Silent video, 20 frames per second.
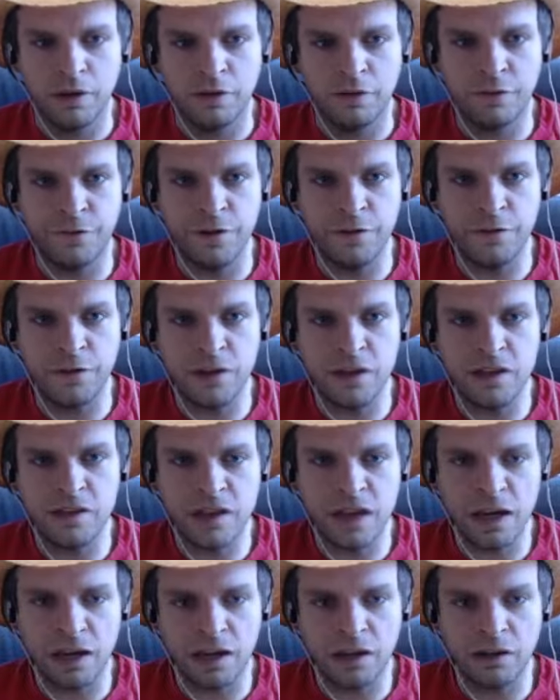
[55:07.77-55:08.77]
50
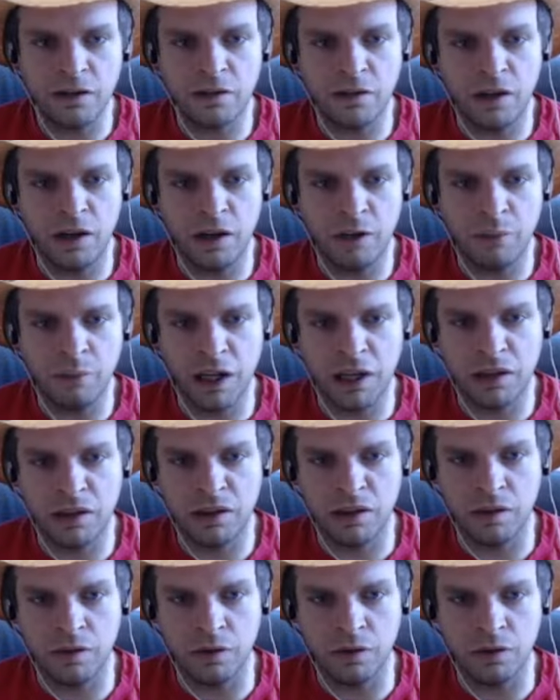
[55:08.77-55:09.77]
seconds on my
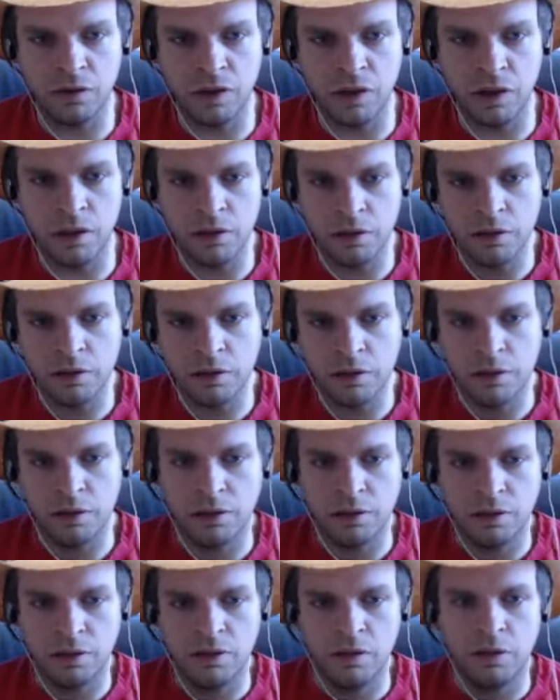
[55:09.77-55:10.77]
Thistle Tea.
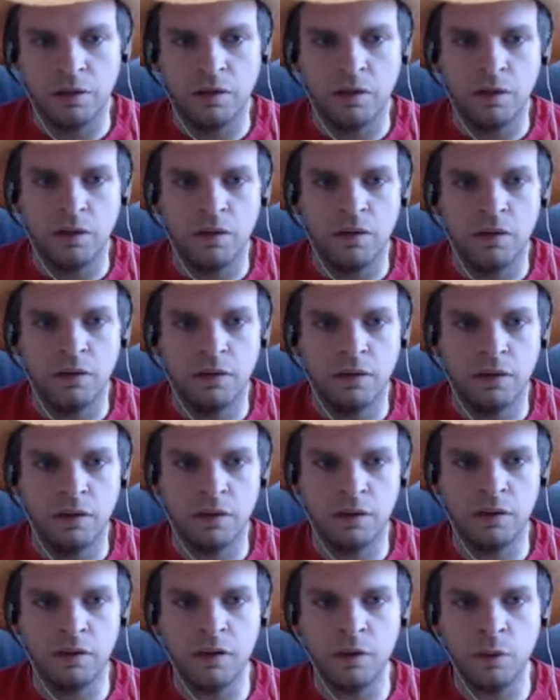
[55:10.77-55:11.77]

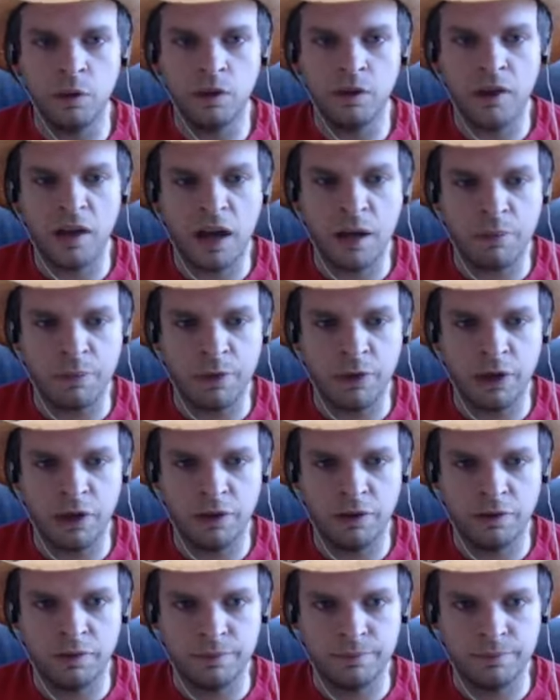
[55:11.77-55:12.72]
Let's see what's happening.